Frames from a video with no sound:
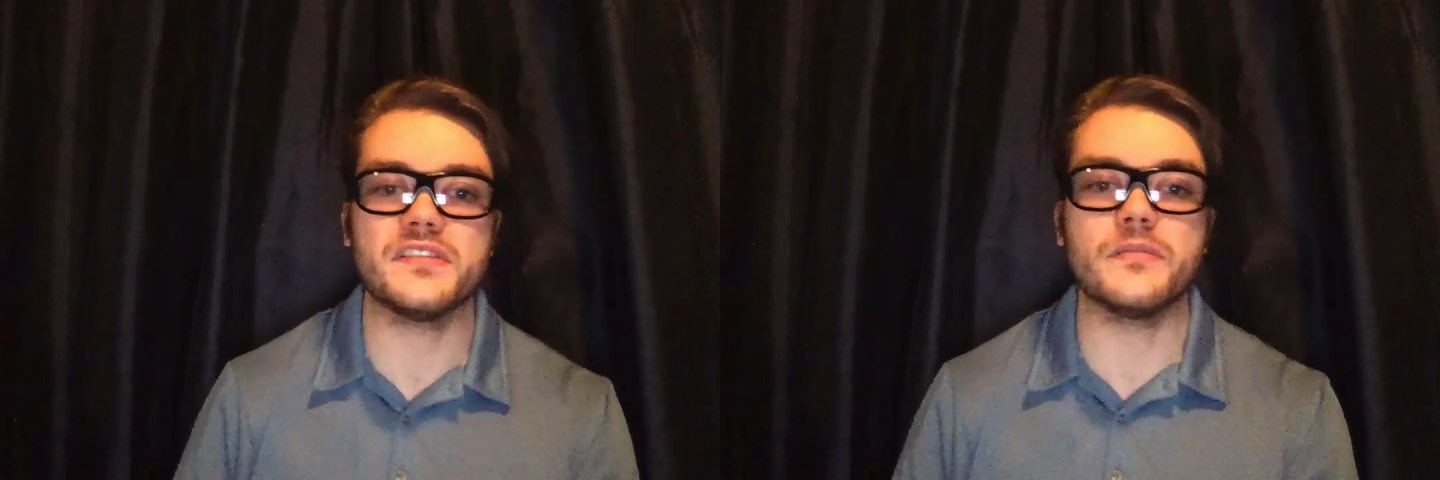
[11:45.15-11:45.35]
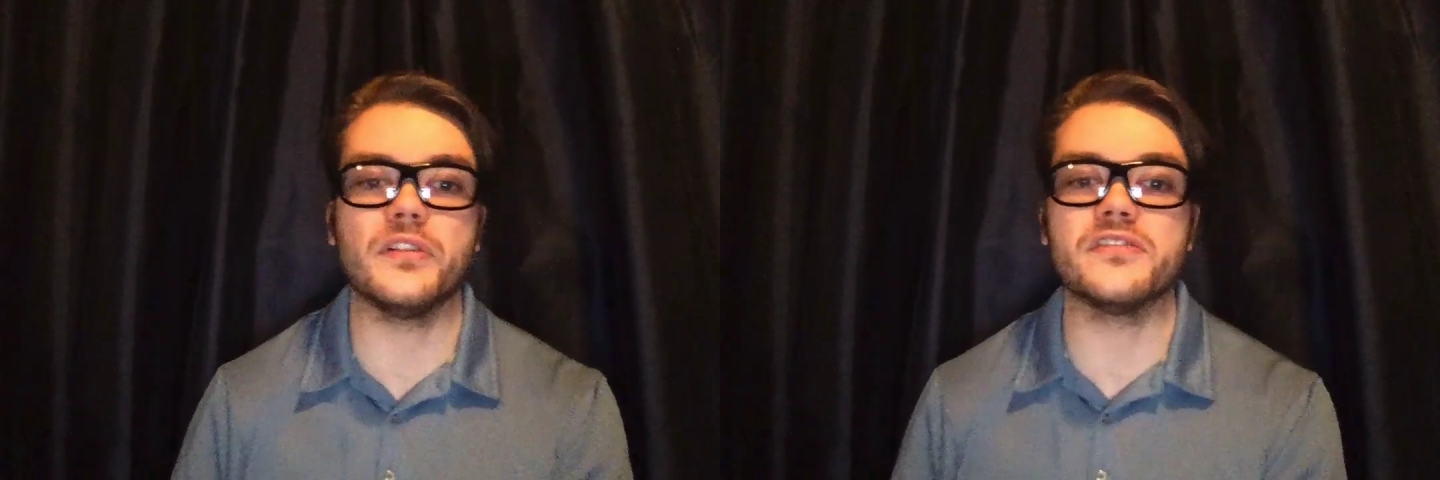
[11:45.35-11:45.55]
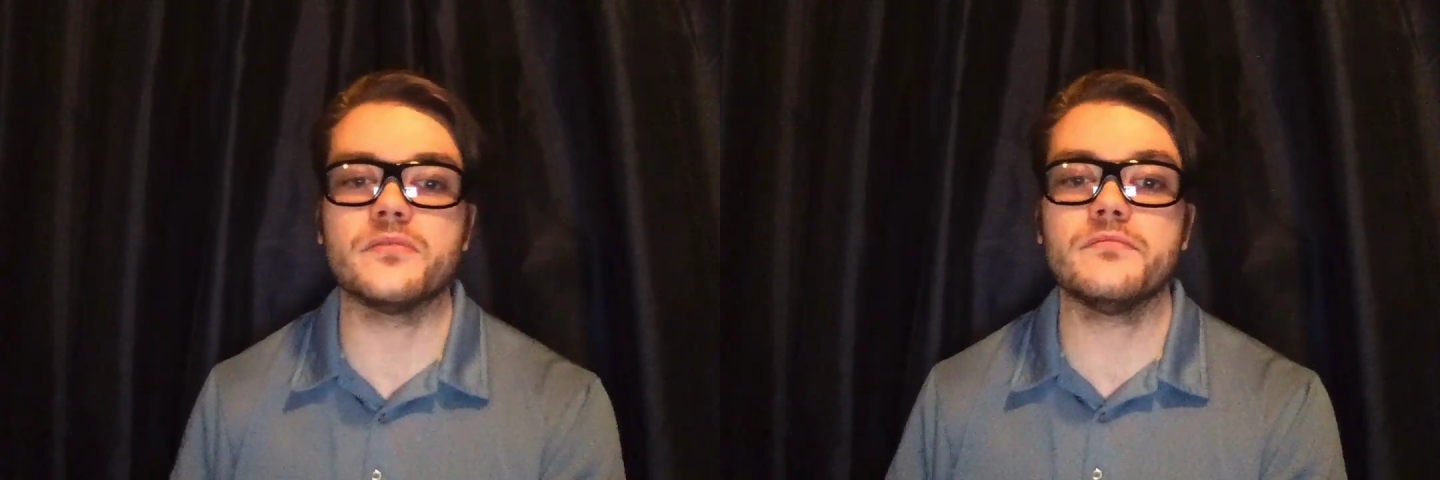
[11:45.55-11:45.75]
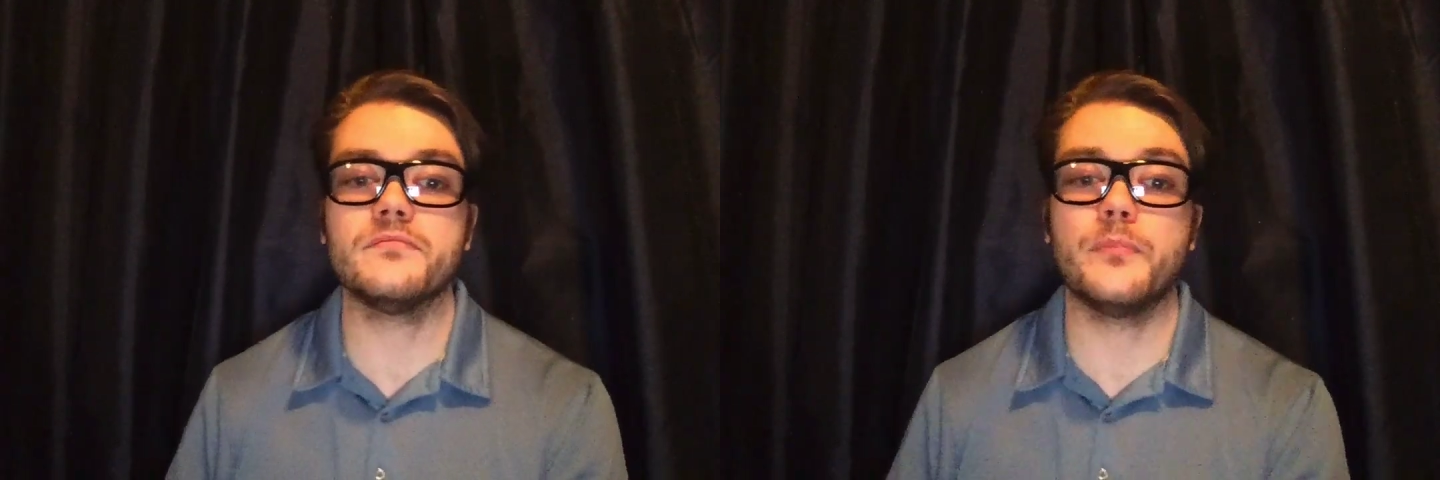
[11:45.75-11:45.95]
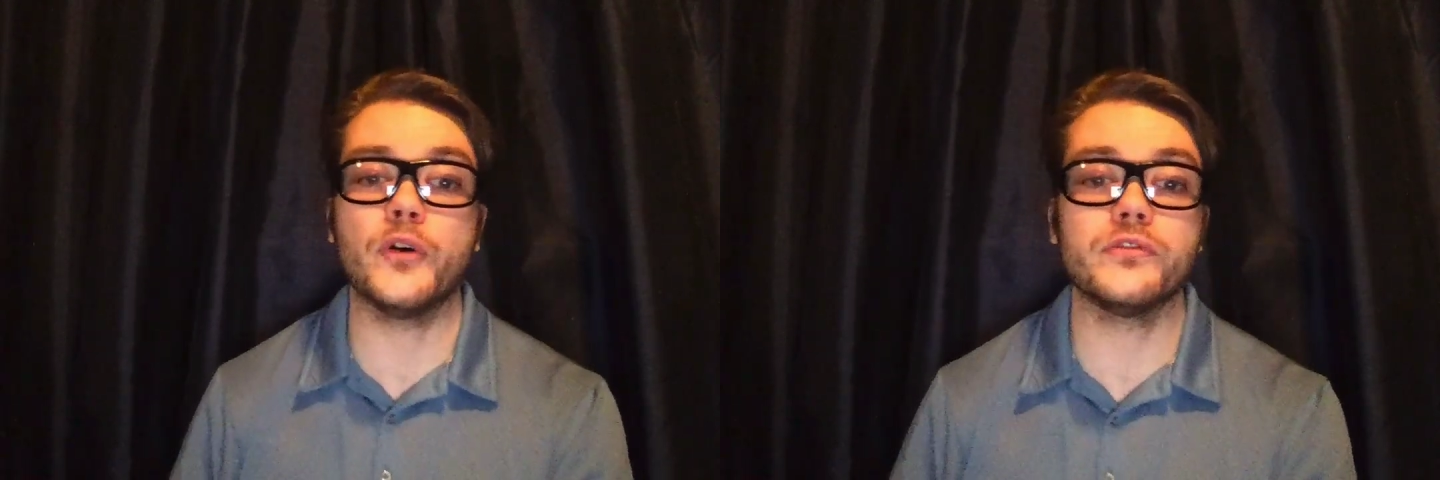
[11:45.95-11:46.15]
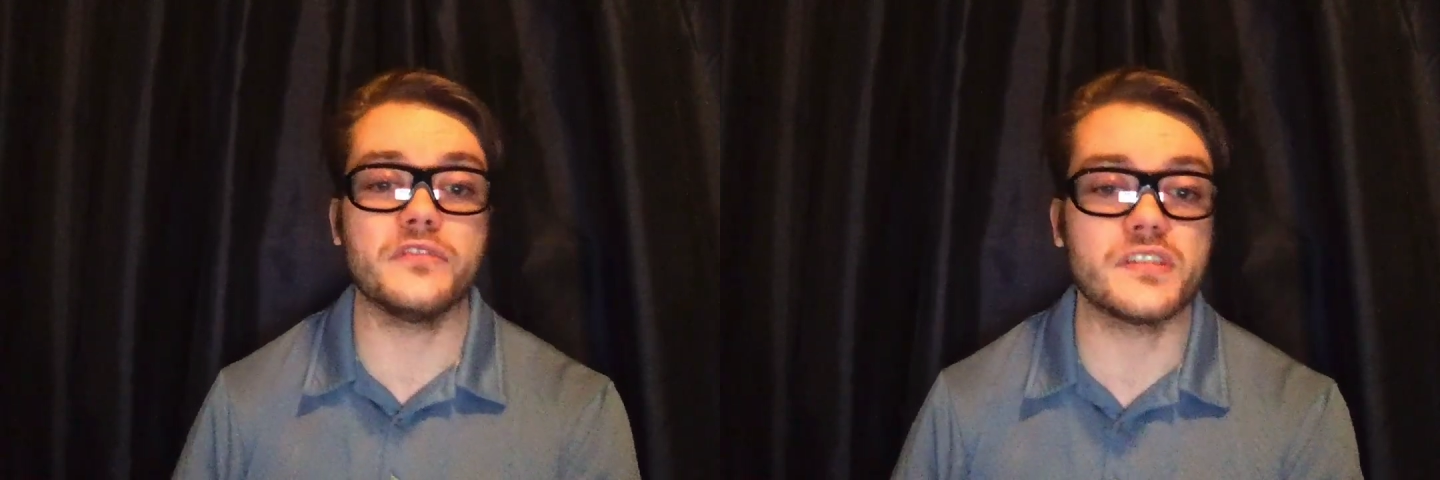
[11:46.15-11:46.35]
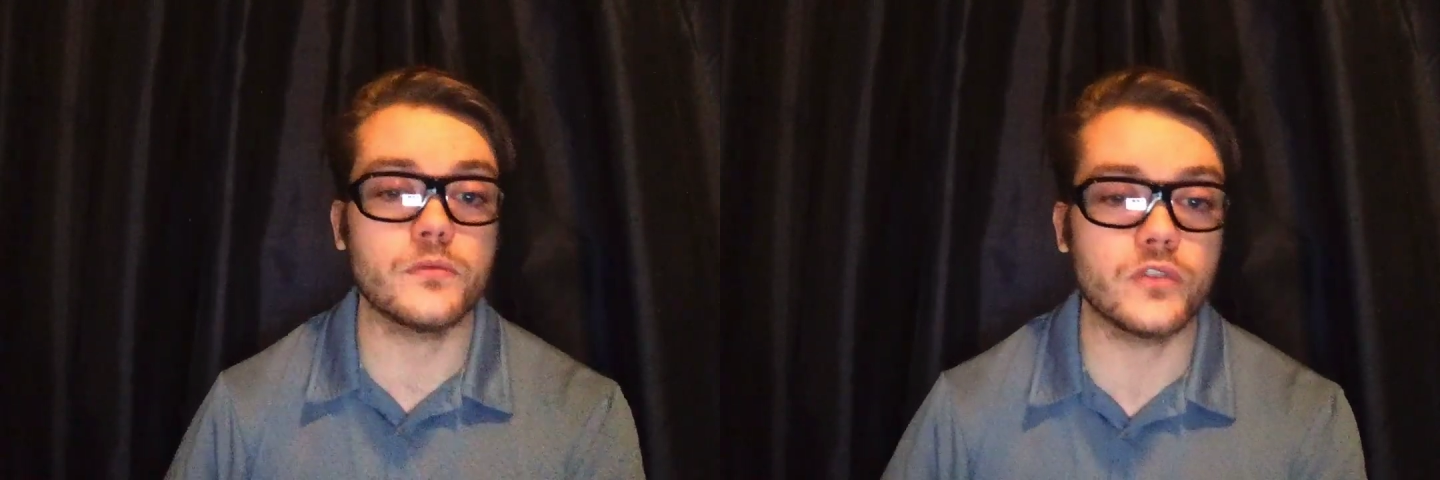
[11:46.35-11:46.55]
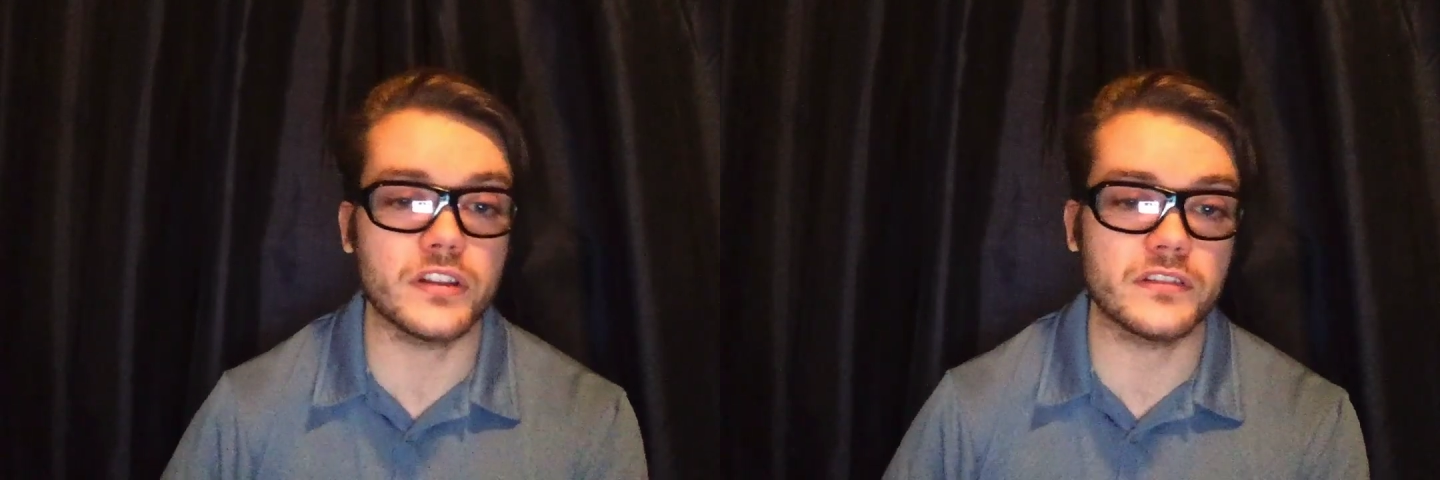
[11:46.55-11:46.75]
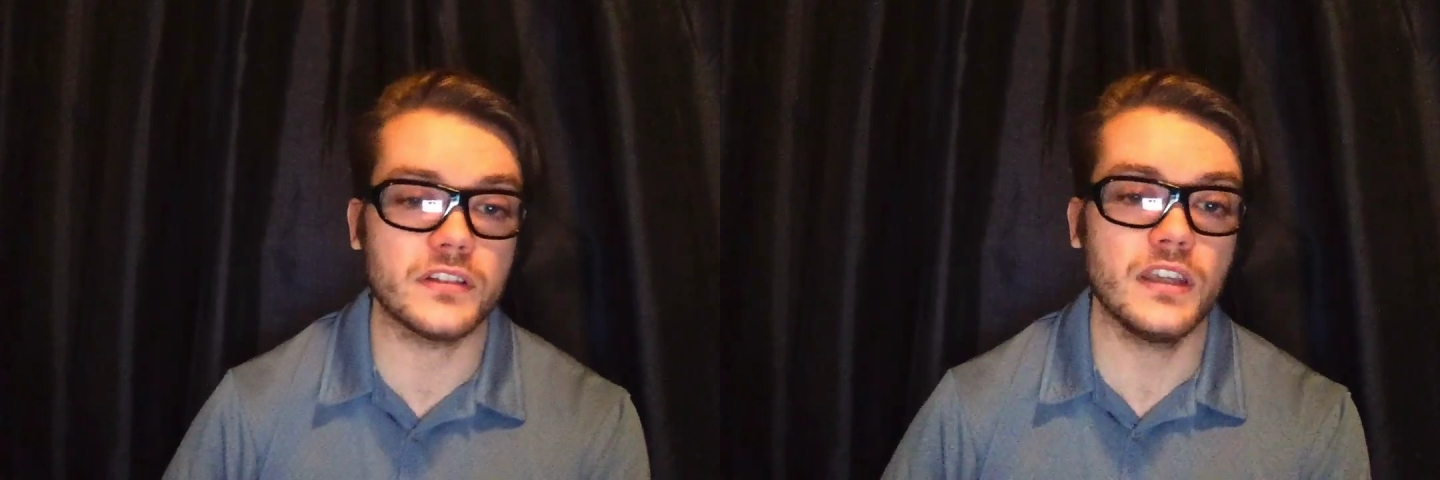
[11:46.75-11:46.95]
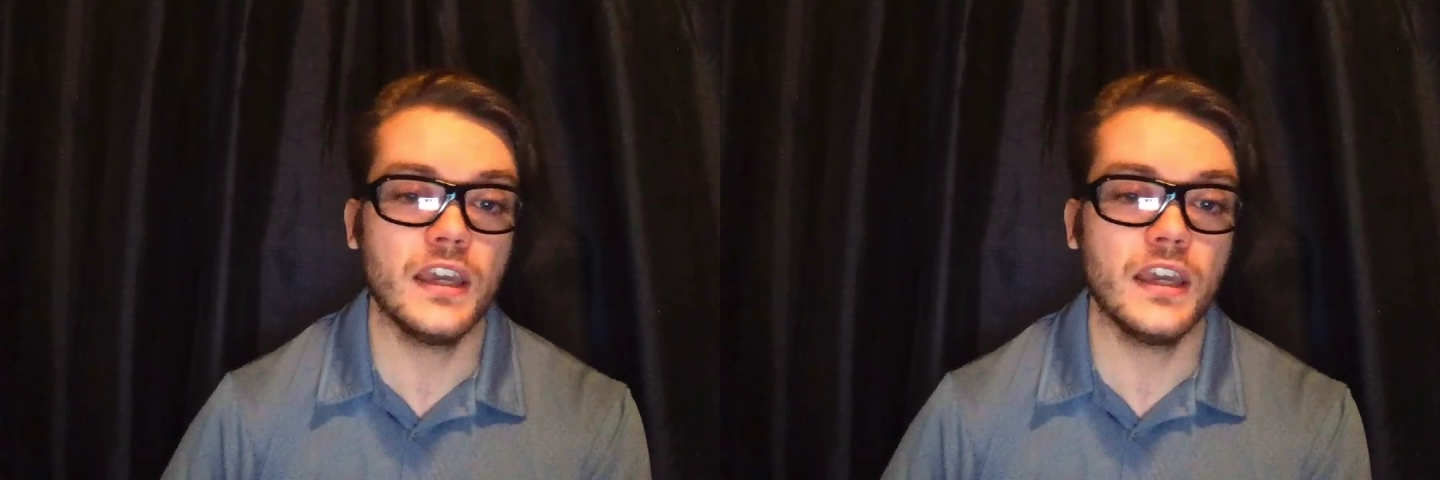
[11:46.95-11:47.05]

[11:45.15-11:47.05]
symbolism point to the same reality.